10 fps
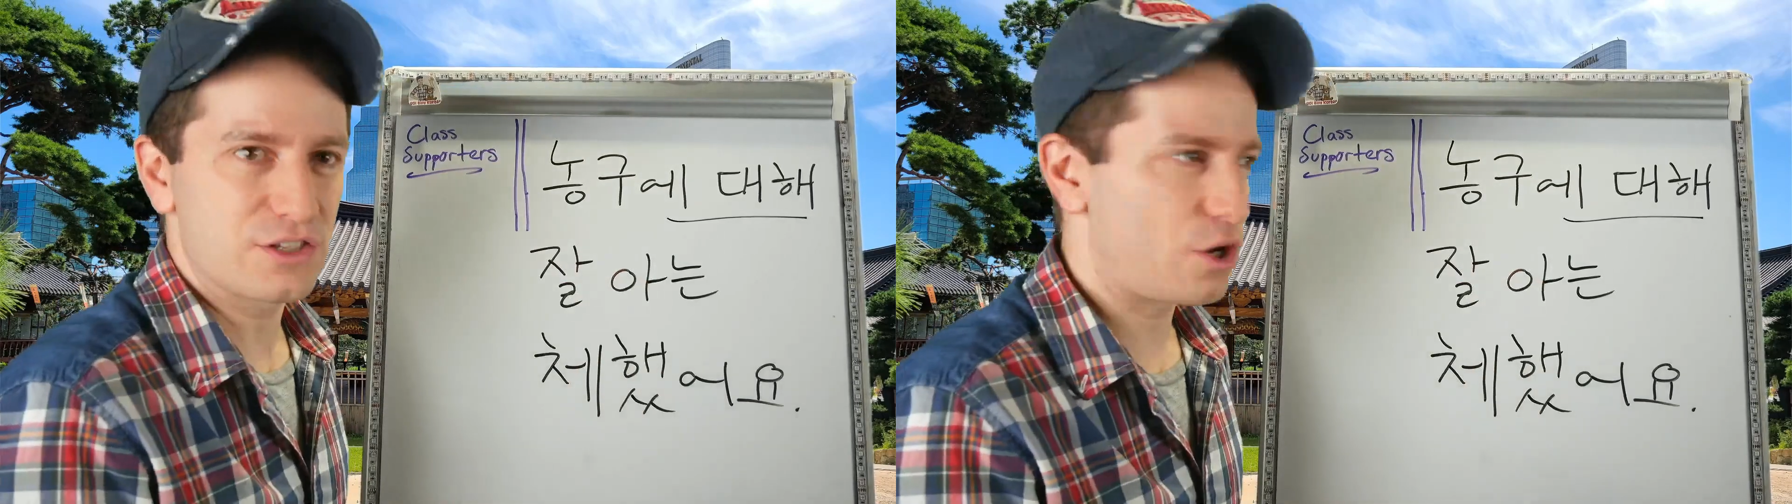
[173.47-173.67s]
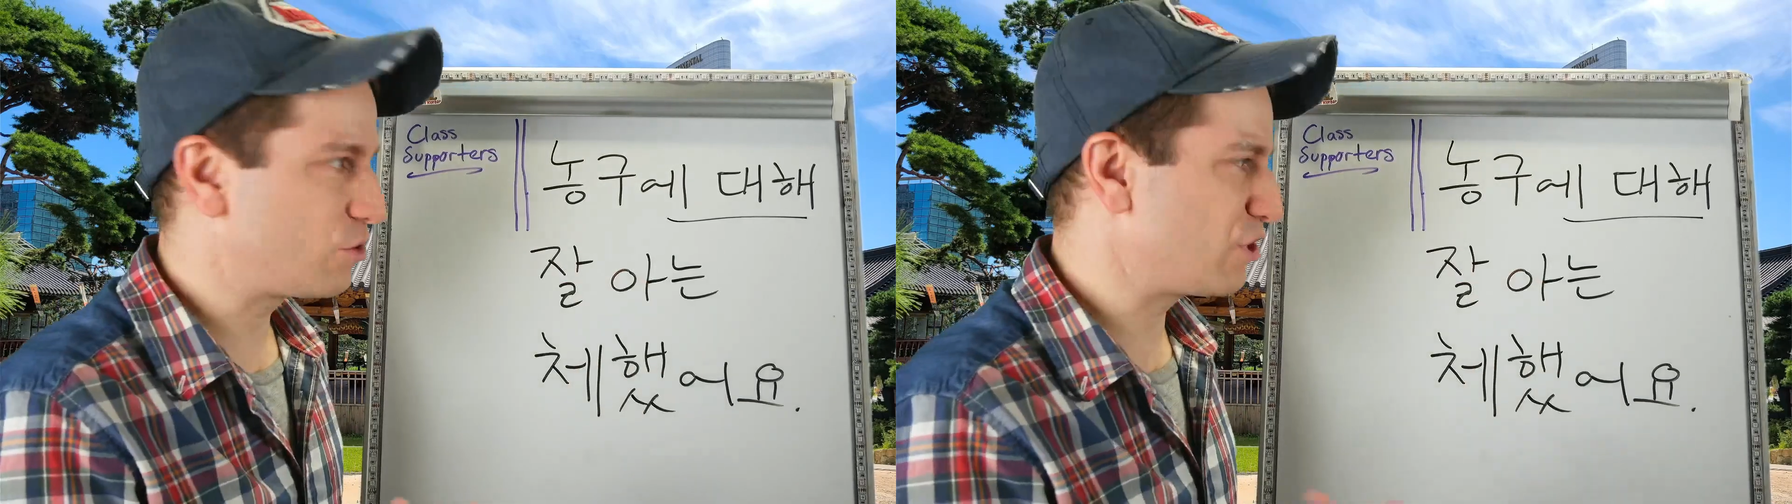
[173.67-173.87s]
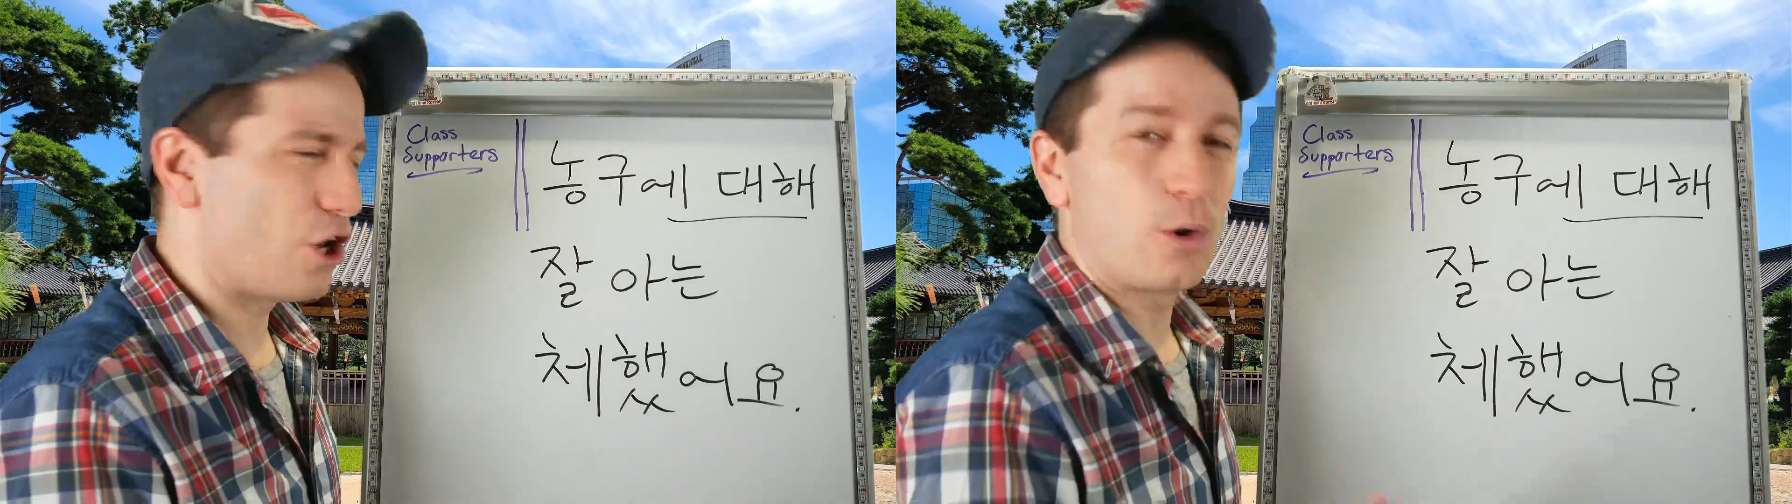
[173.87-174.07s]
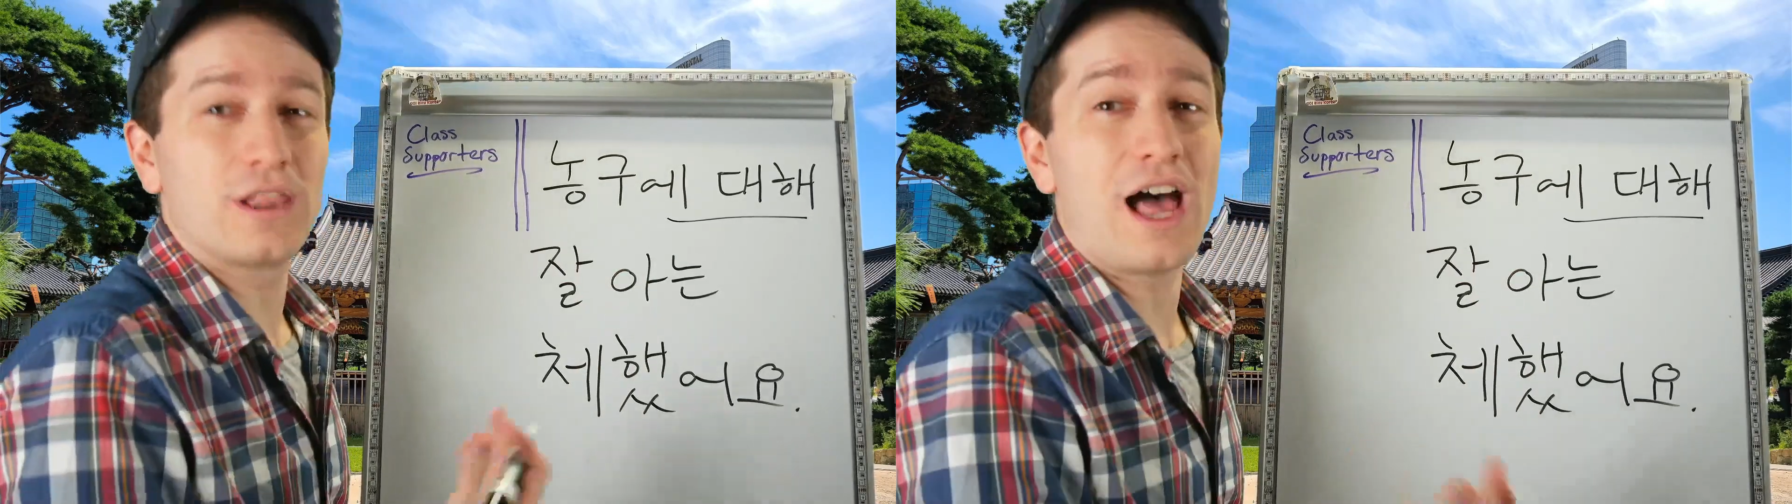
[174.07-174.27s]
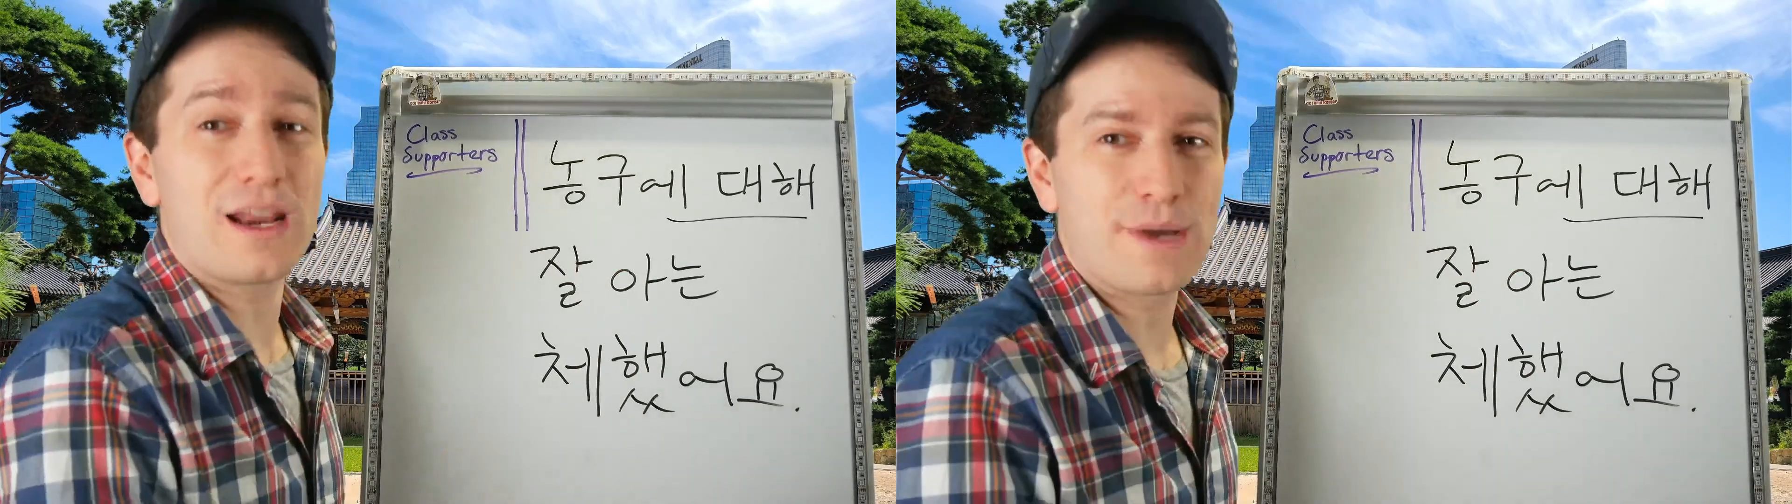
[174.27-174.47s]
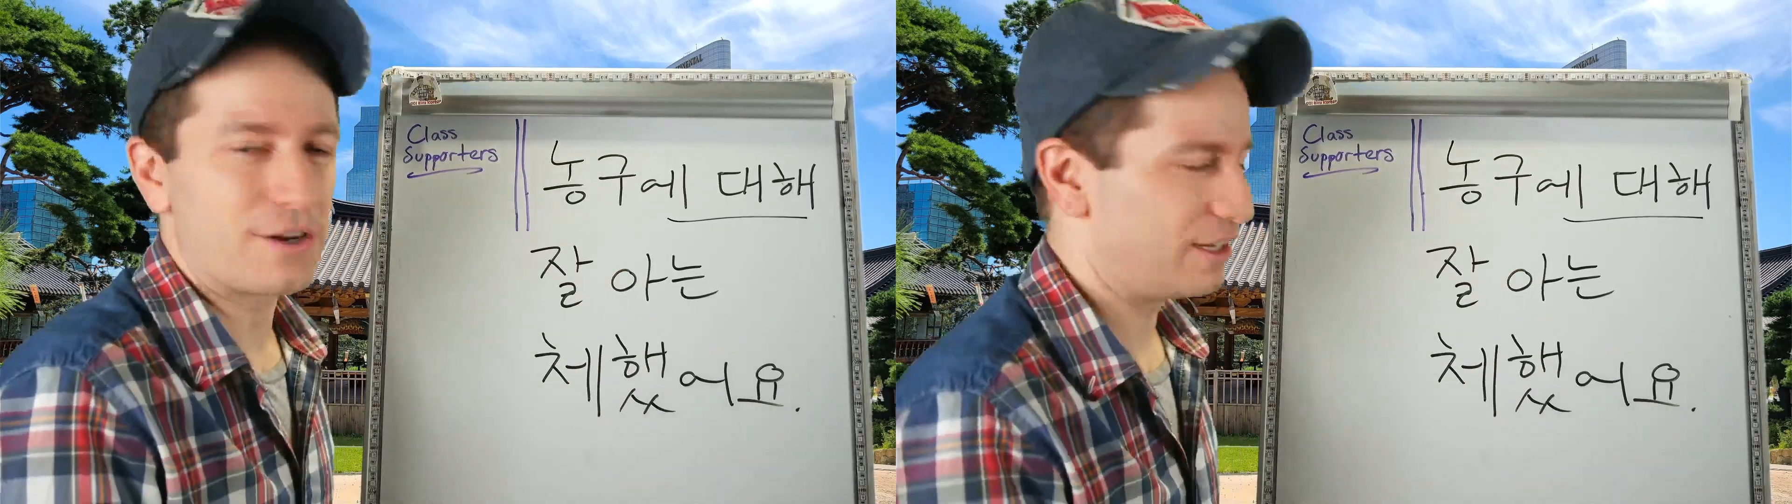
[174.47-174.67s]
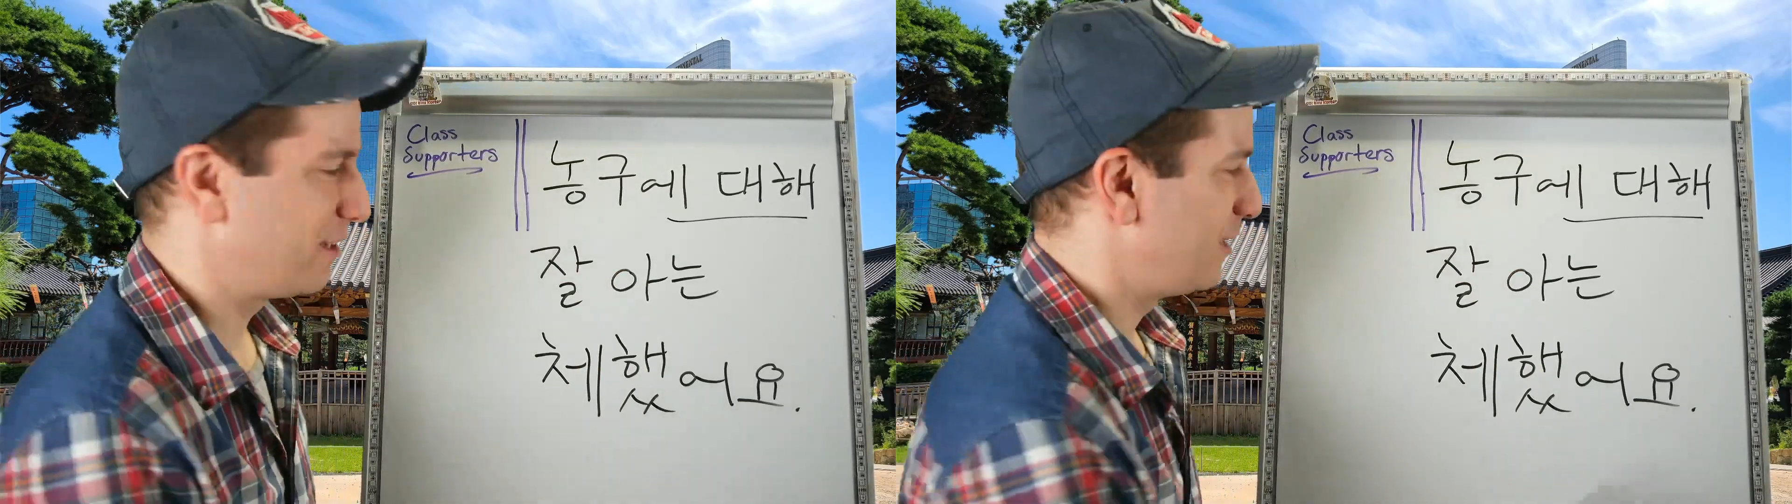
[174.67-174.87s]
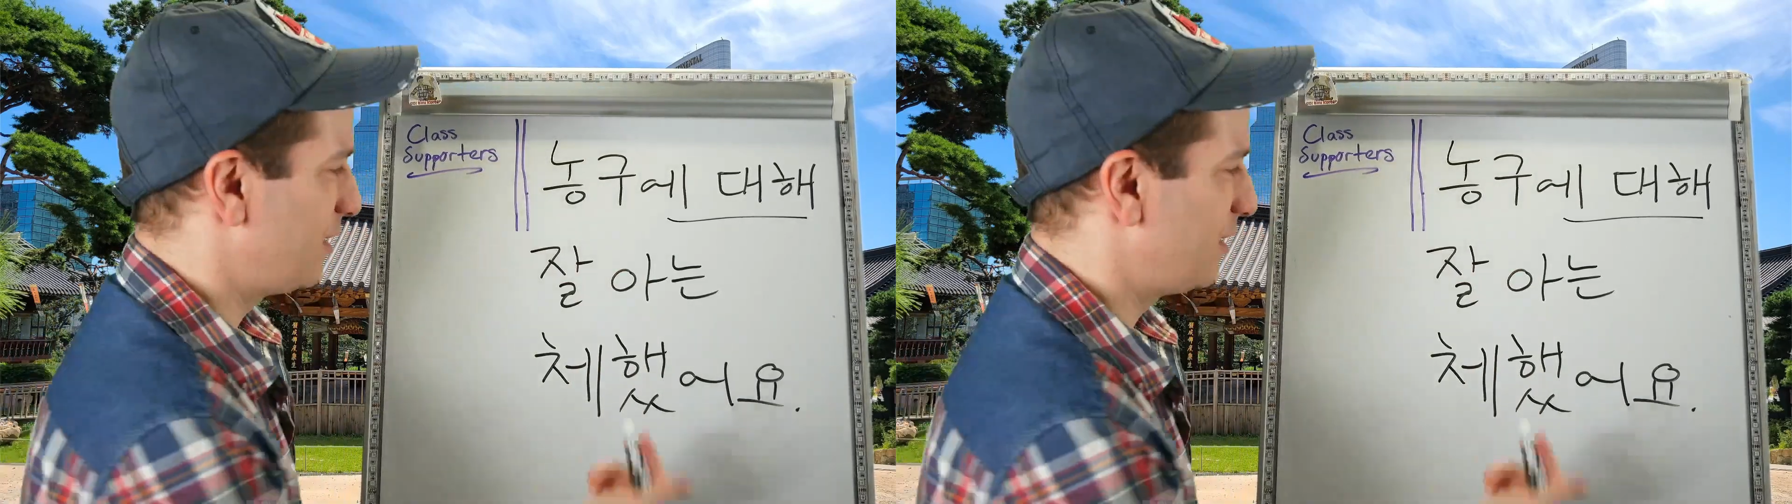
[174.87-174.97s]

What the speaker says: So to know a lot about it.